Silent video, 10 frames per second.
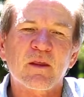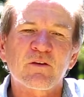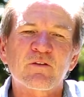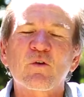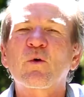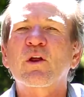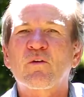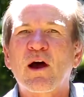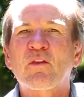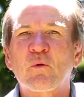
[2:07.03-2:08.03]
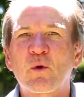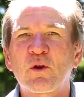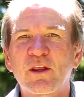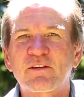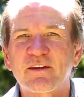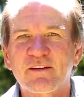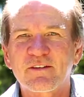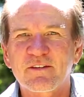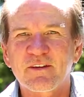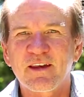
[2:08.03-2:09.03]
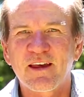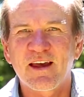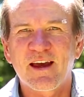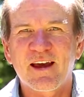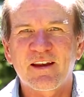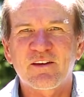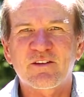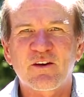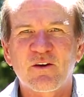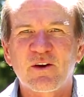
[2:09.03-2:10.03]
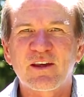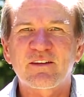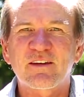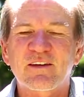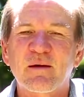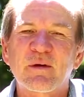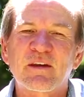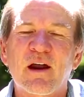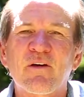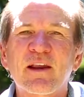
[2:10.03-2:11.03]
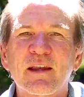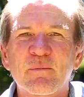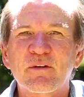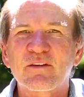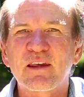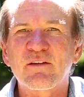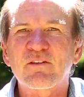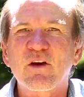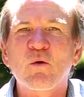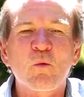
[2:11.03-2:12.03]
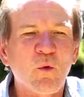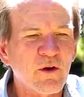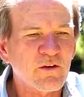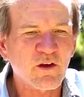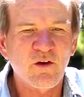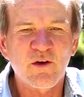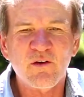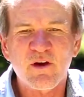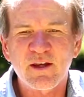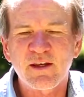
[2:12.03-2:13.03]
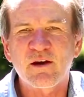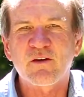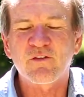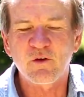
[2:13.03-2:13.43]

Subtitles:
story around the word isness, and so isness can be directly perceived. So what is occurring right now?